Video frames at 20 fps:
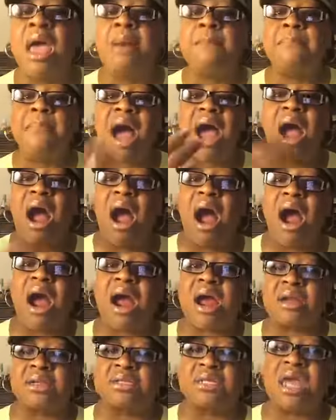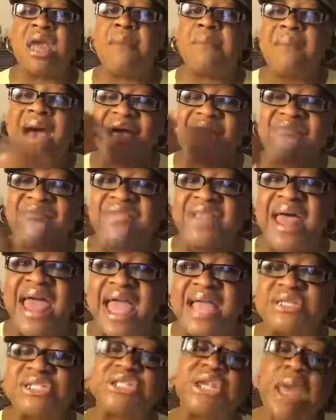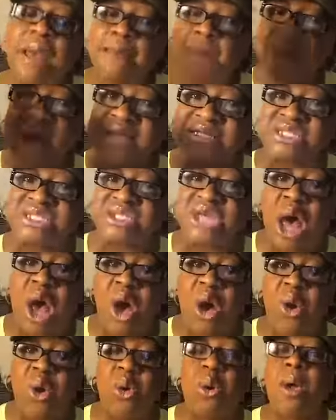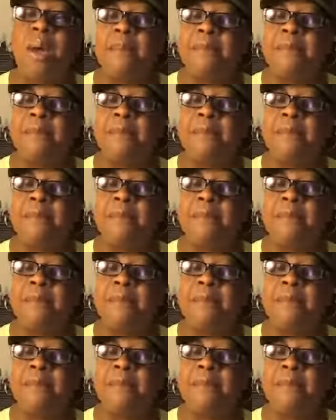My heart, my flesh, my soul